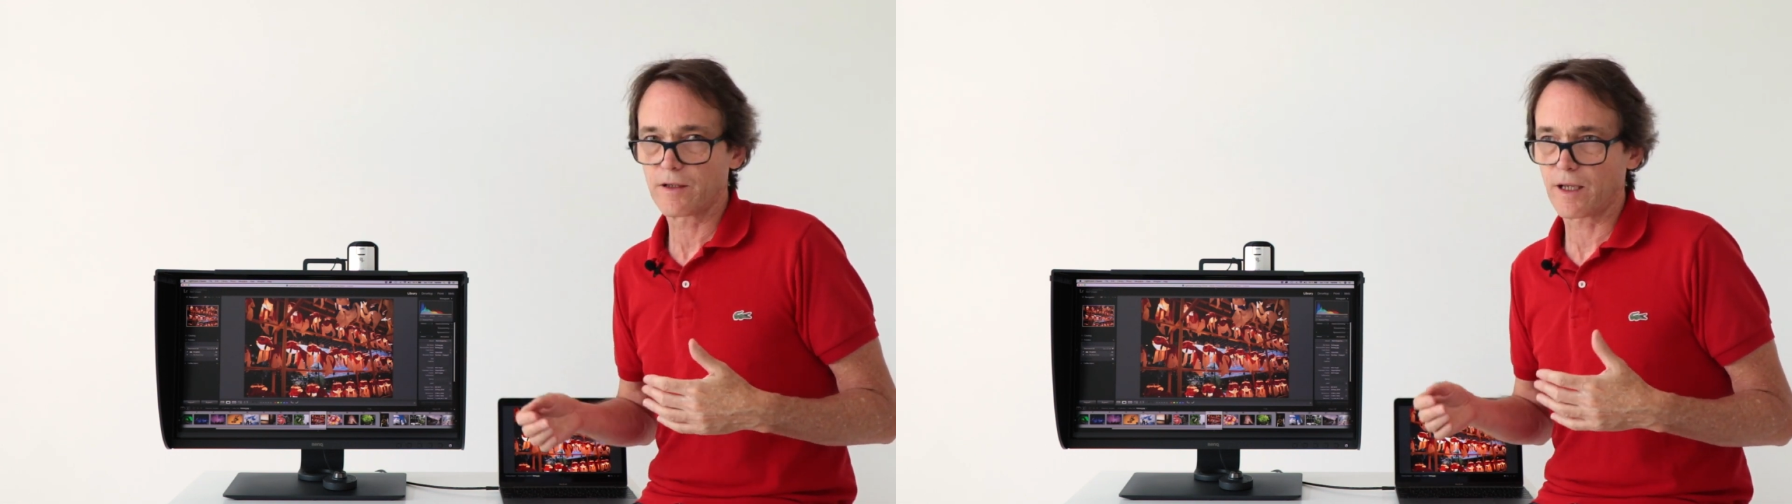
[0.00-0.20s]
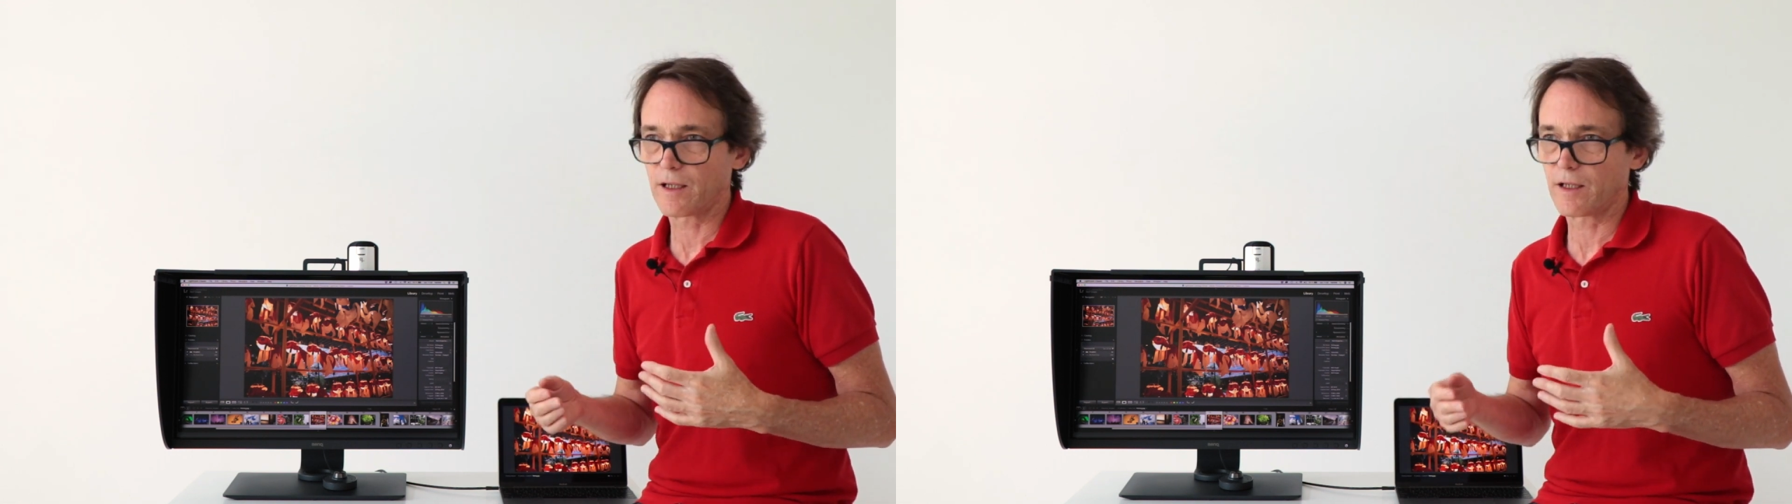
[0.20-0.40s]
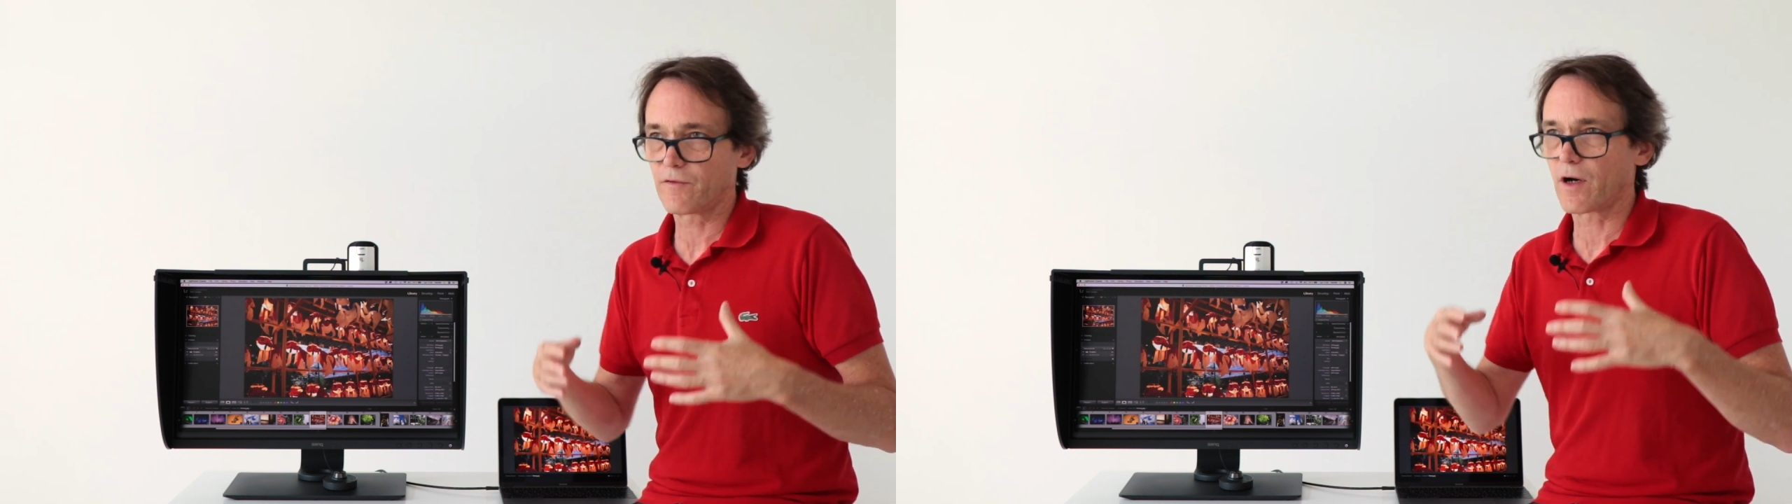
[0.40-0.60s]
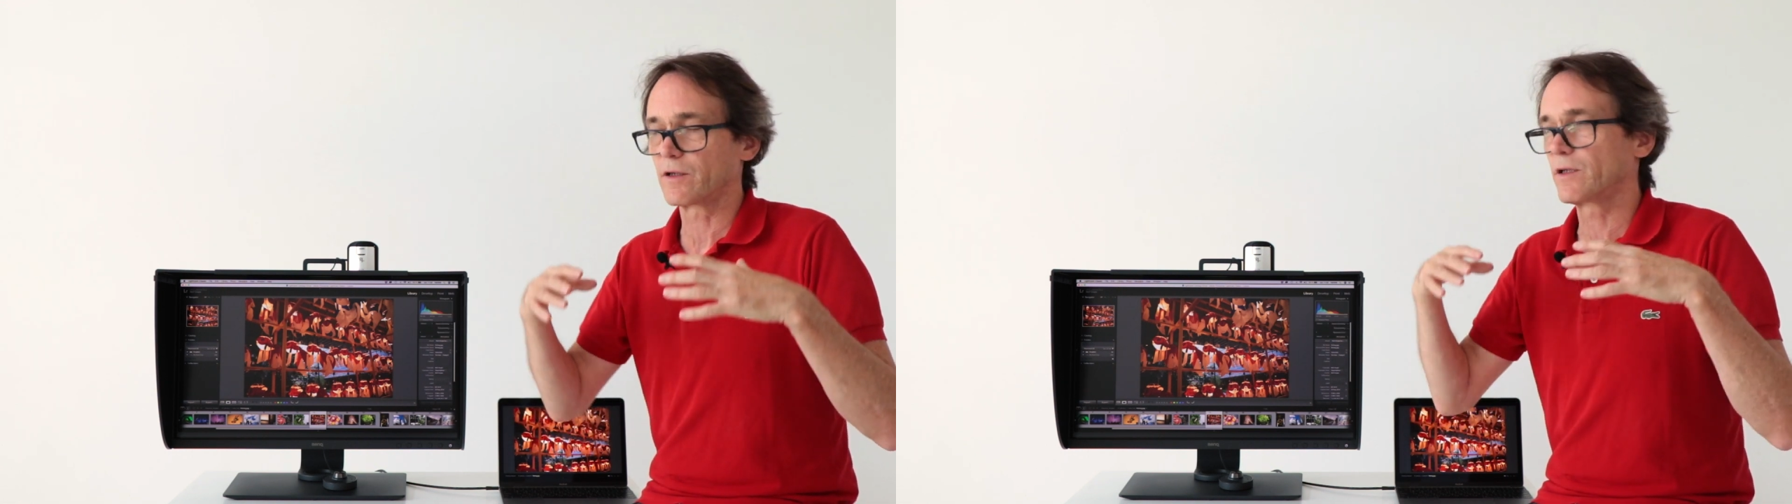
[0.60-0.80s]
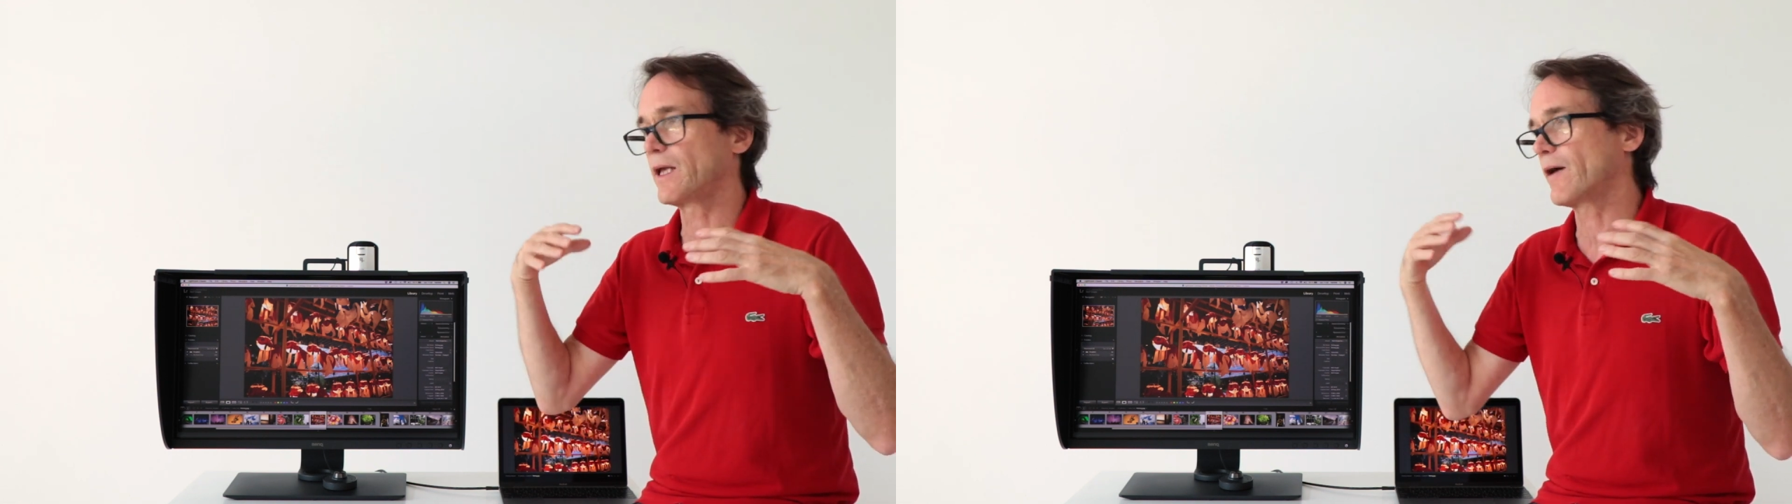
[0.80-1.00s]
then they've
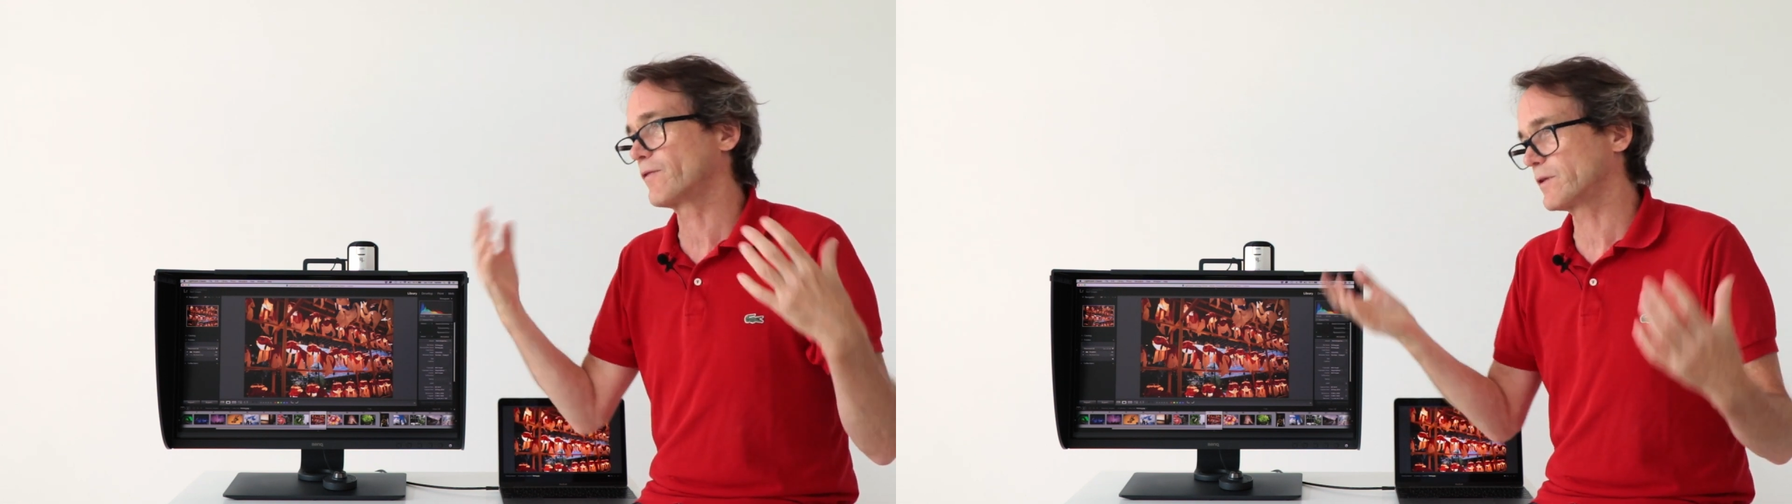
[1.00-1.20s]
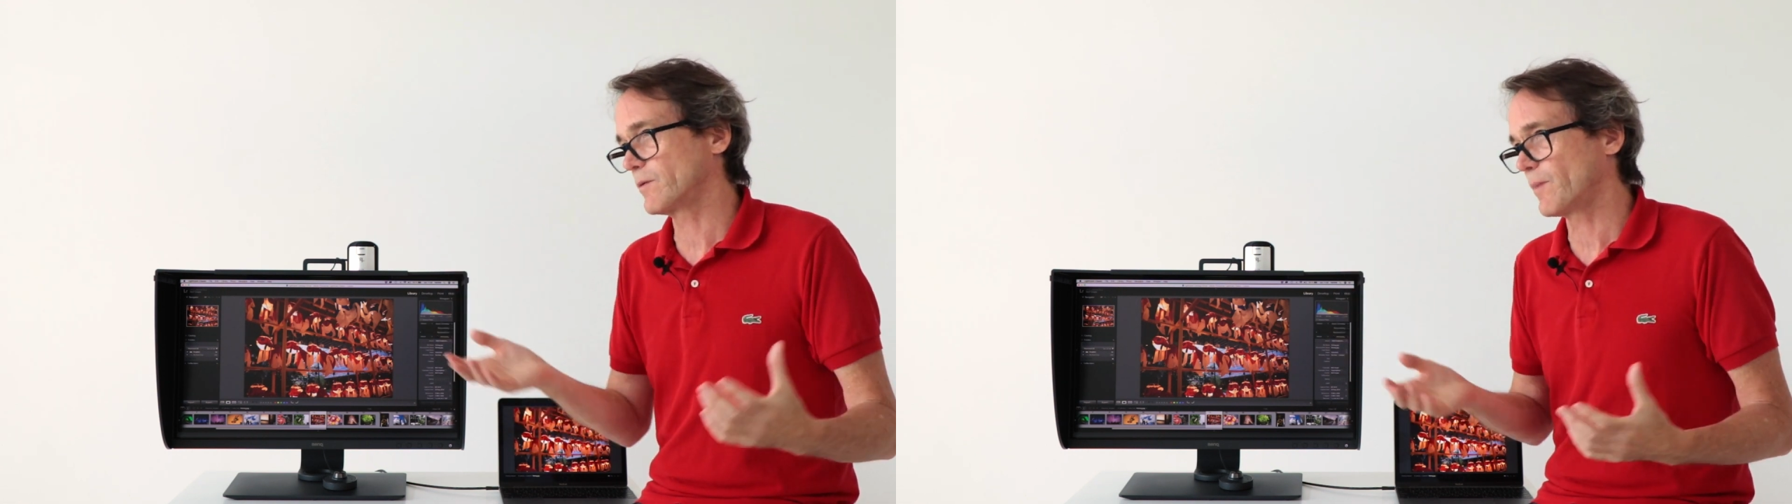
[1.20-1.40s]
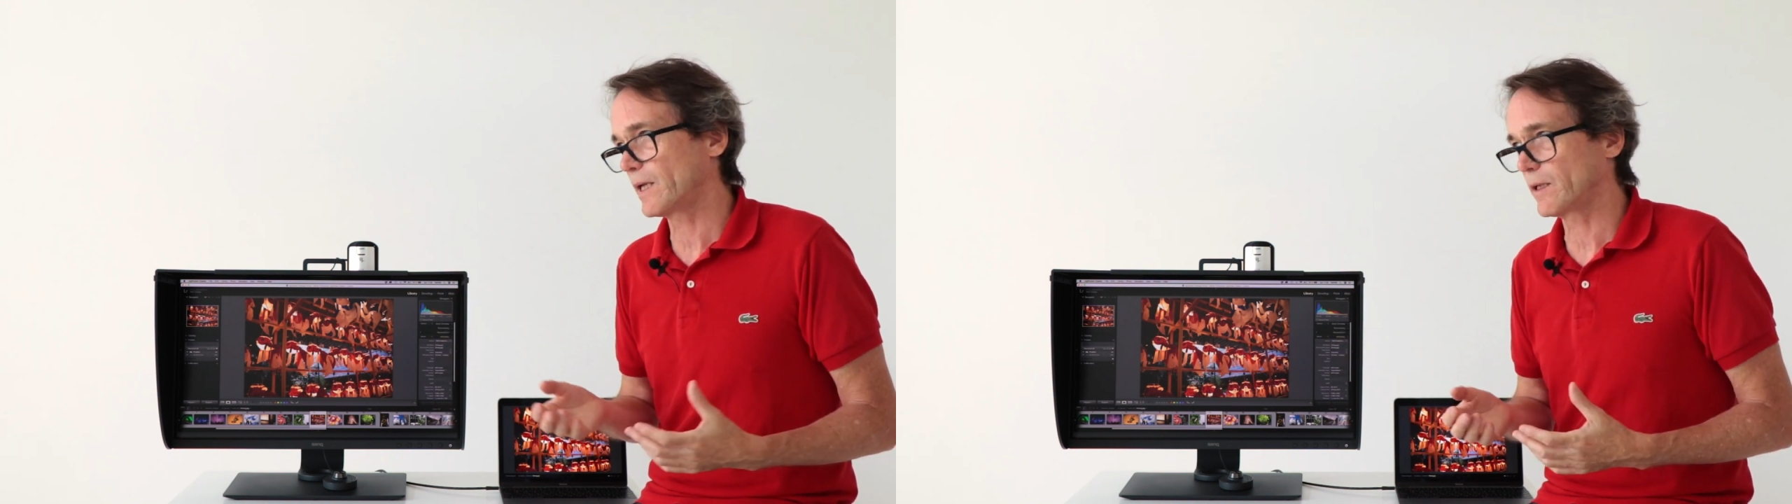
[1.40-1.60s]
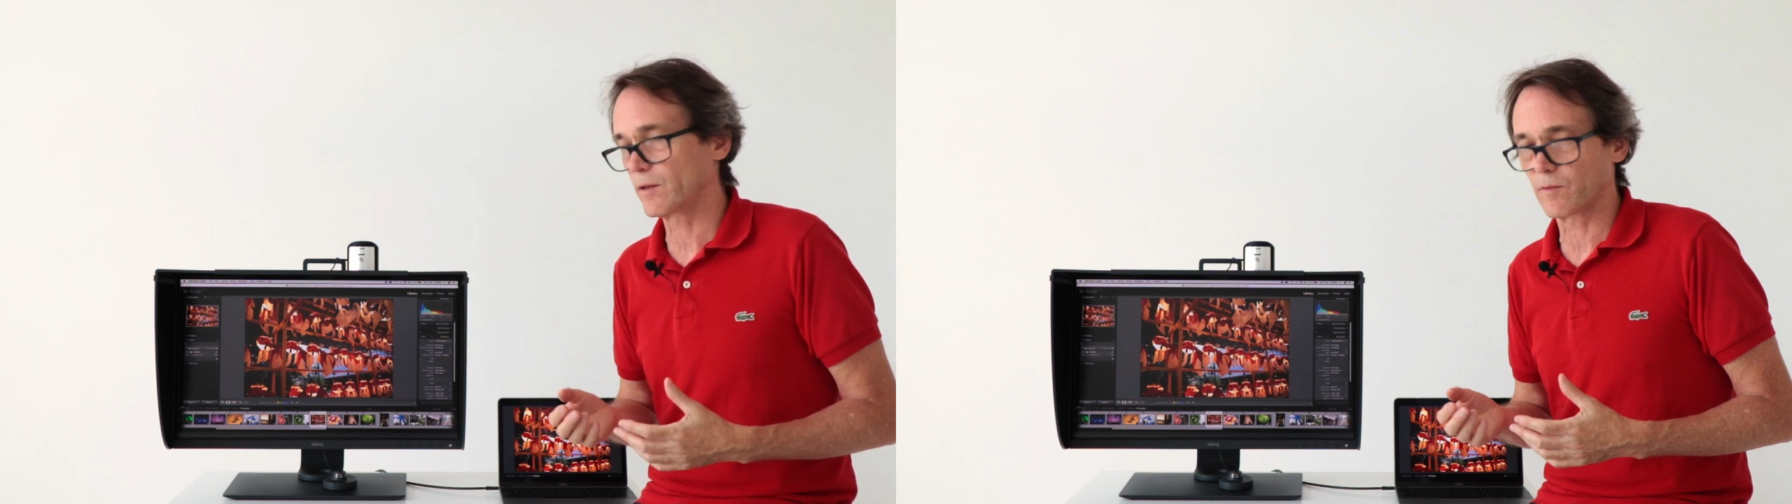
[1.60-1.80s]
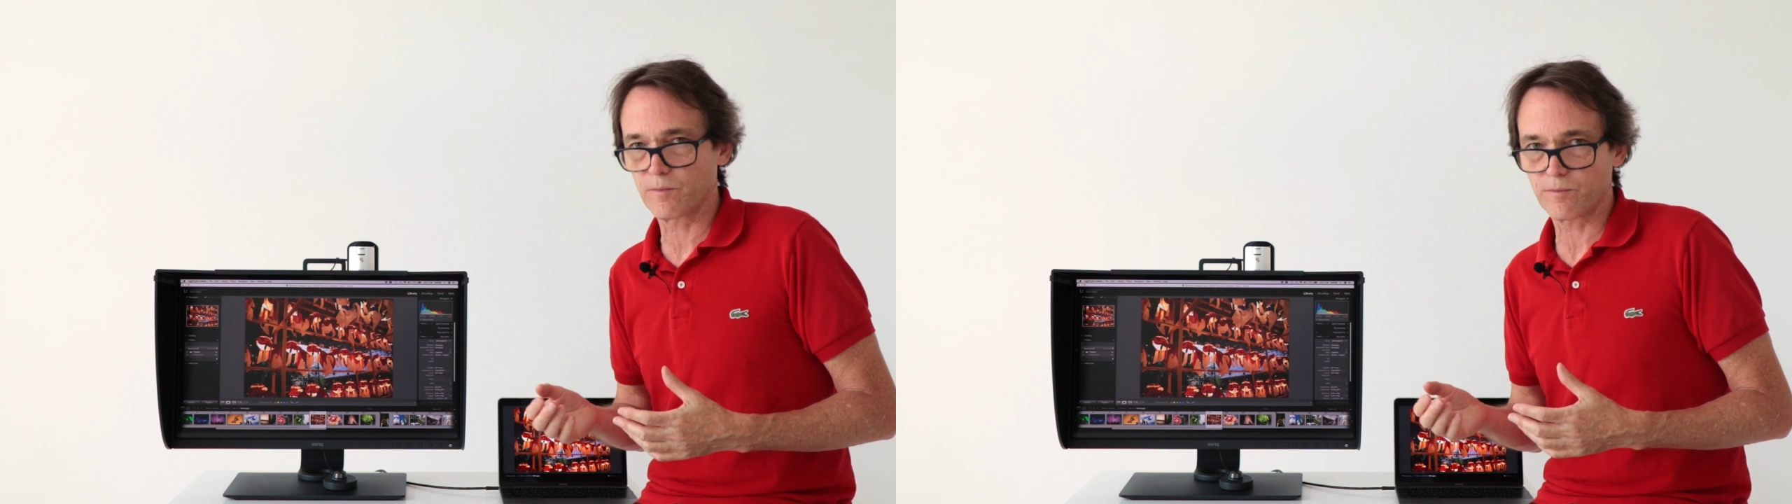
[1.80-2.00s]
gone to the effort to
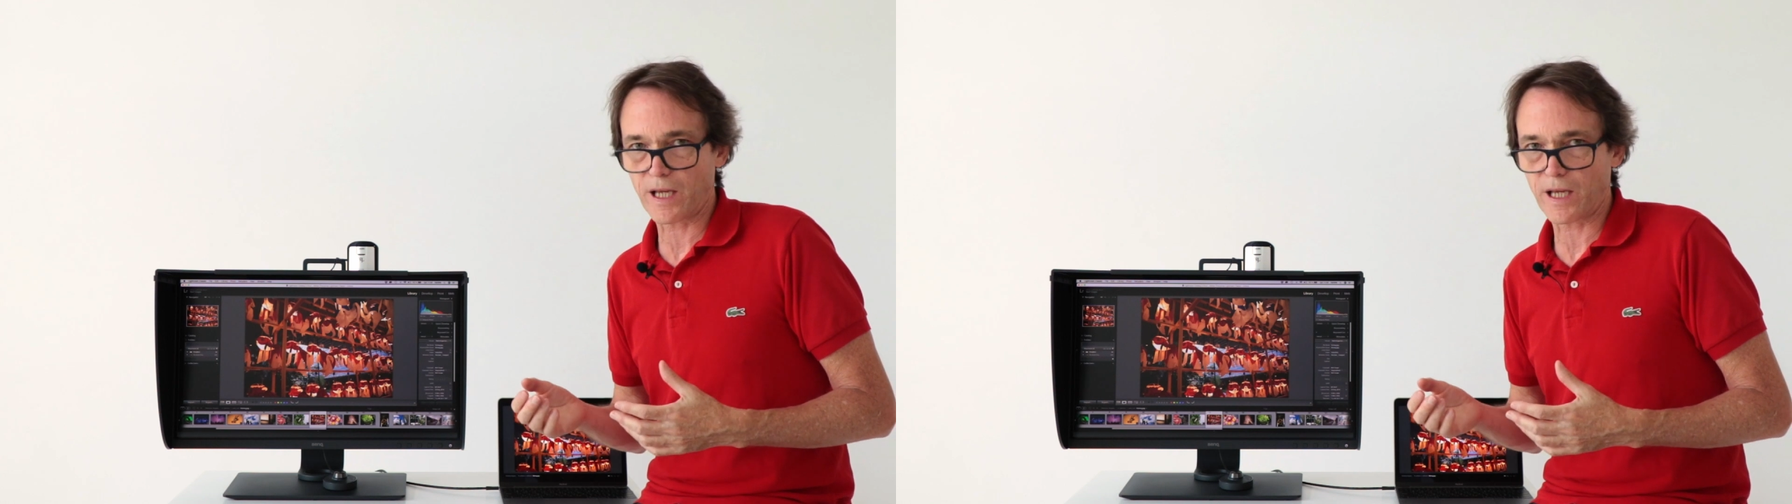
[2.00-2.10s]
making them